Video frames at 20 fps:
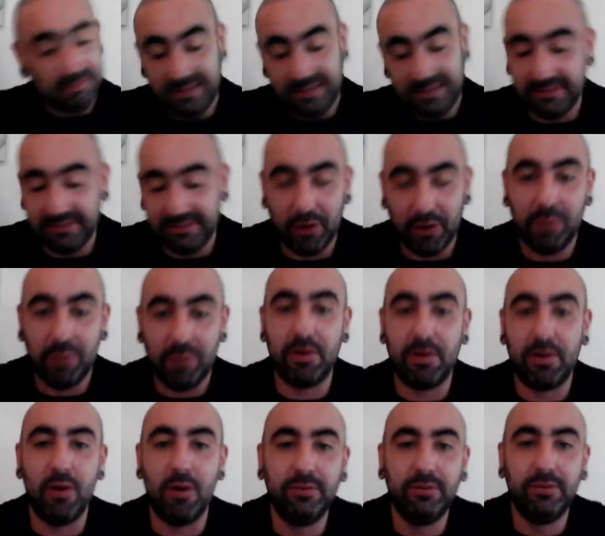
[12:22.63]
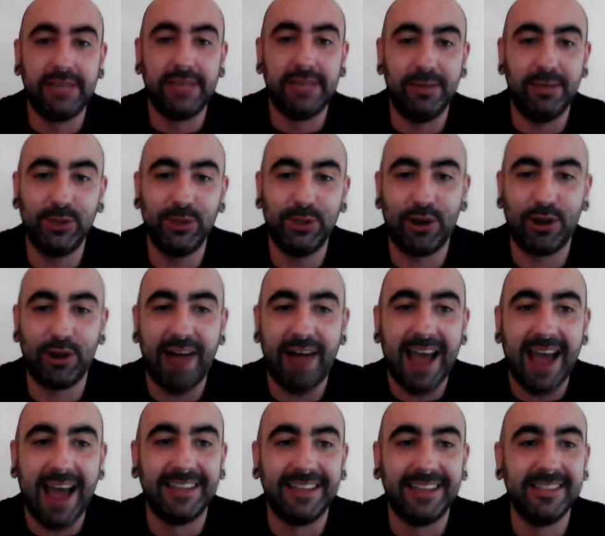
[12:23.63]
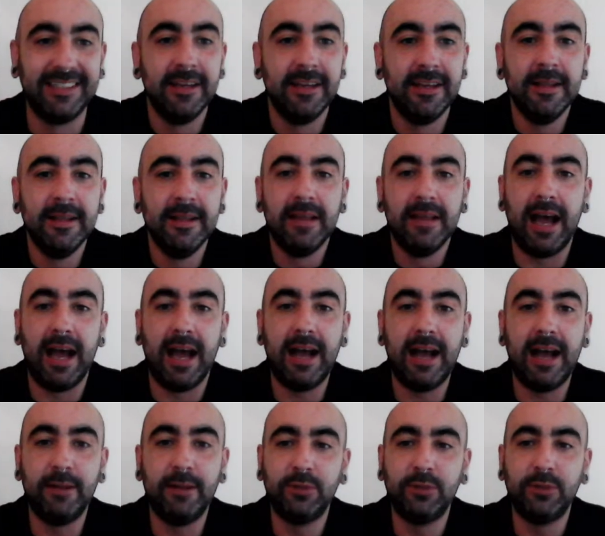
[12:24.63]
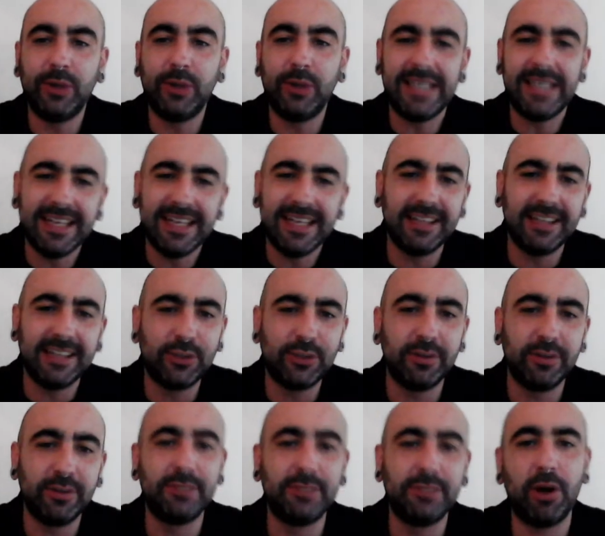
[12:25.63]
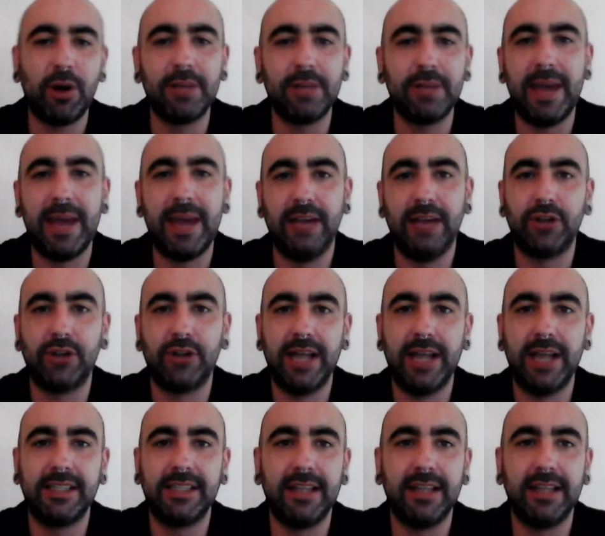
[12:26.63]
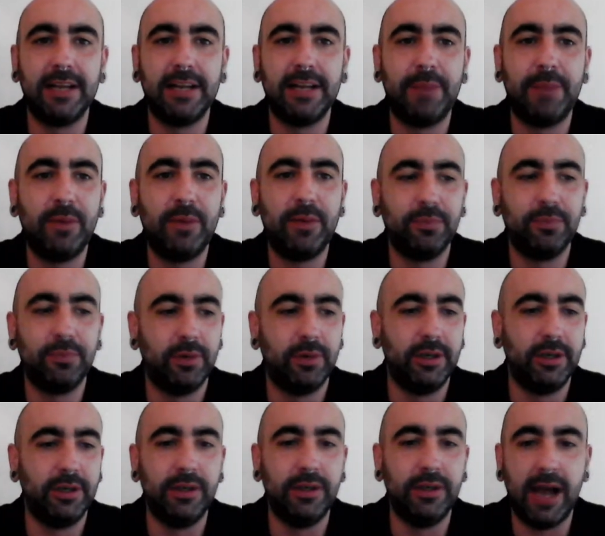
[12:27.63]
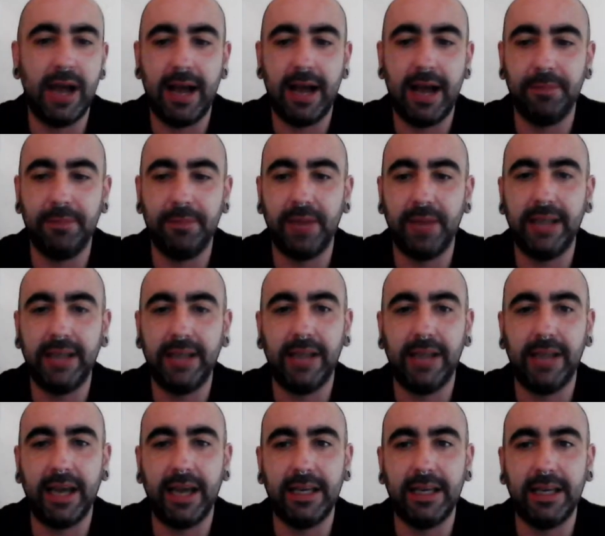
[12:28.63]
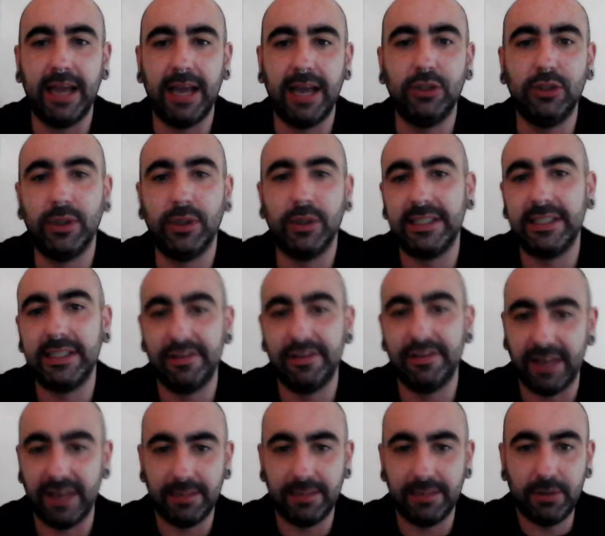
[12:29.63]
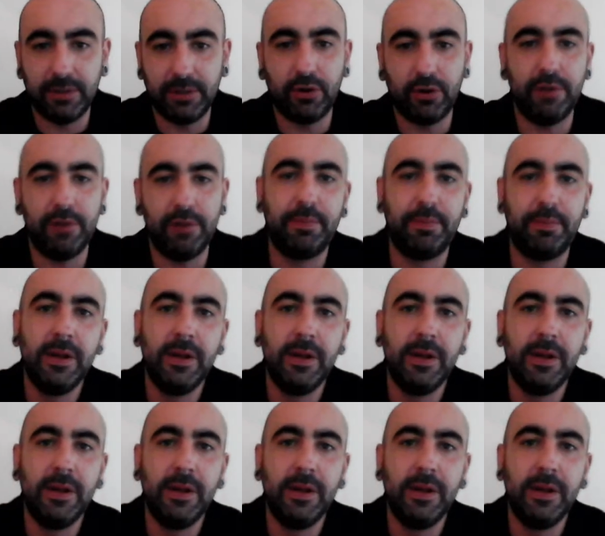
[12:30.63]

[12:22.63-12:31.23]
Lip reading: Lo and behold, he was correct. So I did. It sort of sparked my interest a little bit, where I joined a development group